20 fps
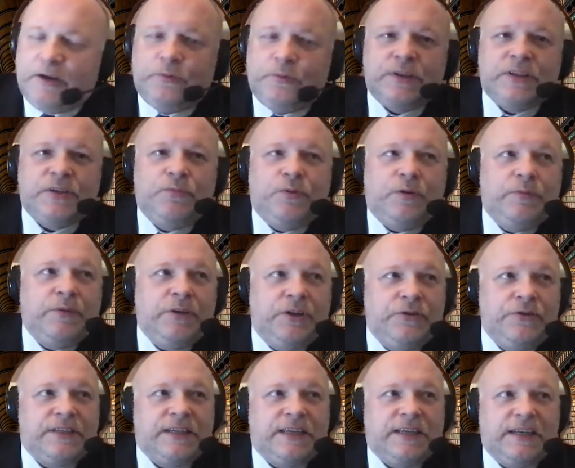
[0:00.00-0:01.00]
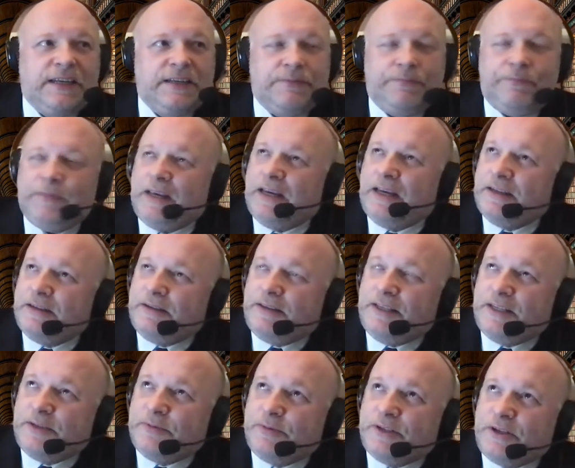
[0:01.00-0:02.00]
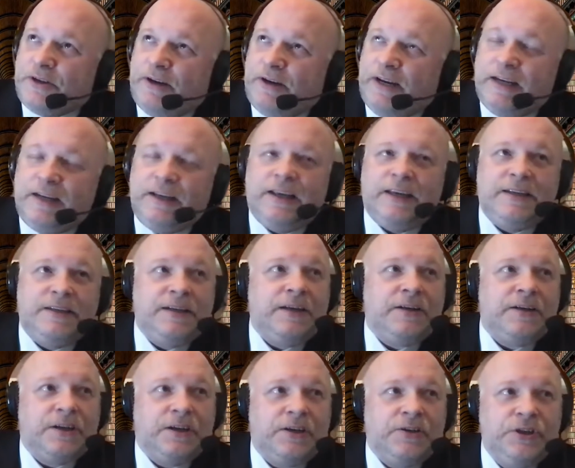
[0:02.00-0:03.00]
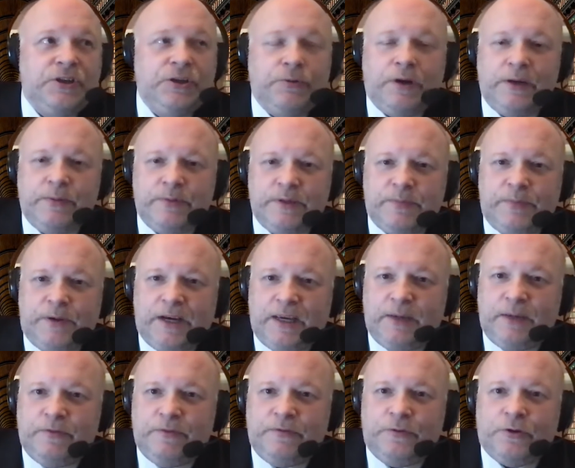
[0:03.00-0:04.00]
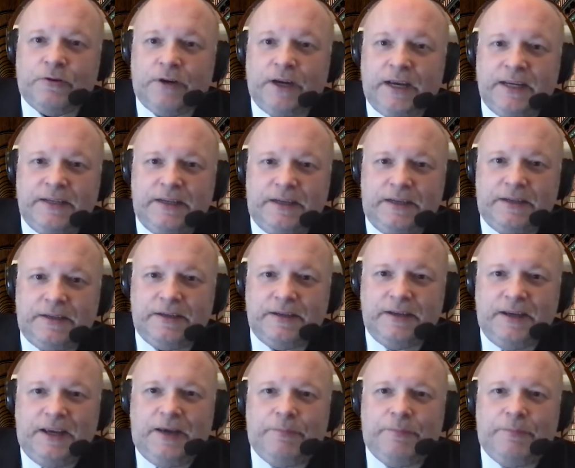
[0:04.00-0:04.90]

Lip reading: was a woman who said, and this was her headline, "TikTok knew I was bi before I did,"